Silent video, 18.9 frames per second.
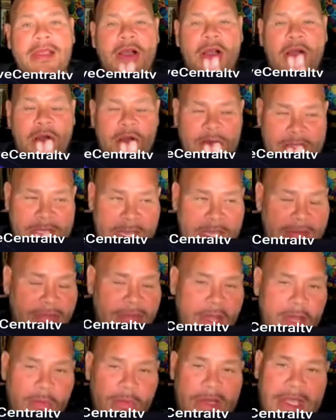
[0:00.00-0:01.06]
Okay.
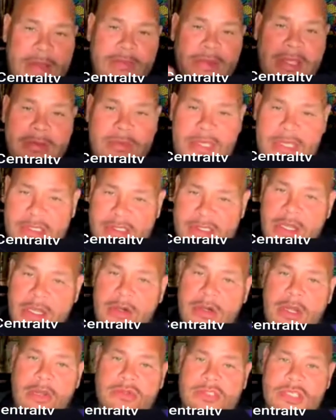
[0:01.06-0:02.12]
Now, we can still
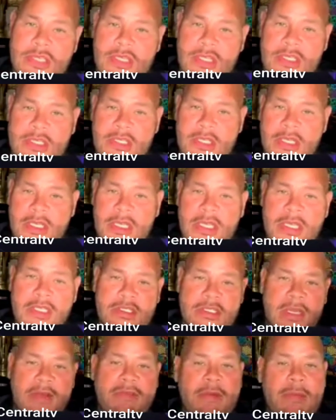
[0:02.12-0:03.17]
go to the
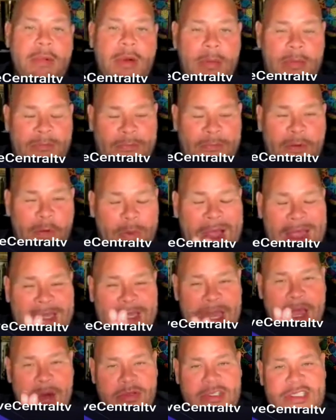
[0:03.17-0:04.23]
but for right
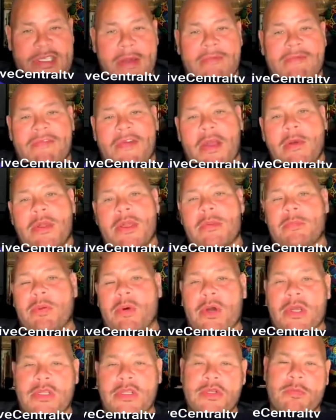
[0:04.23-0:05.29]
now, it's something very
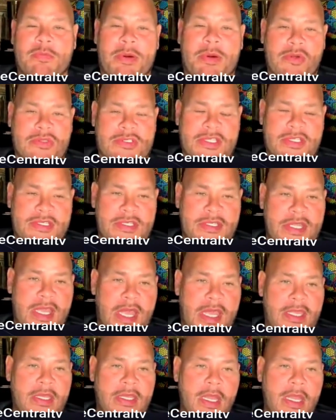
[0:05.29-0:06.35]
important you posted
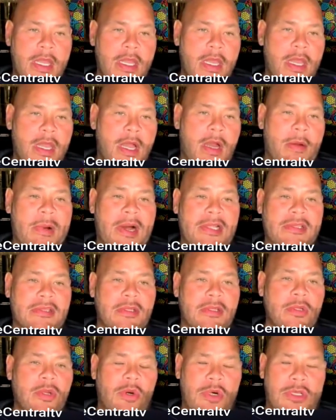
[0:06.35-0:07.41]
today about the
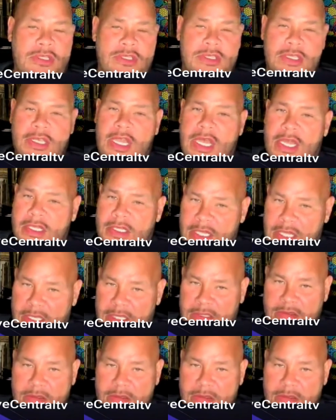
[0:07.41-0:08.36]
Lords of London.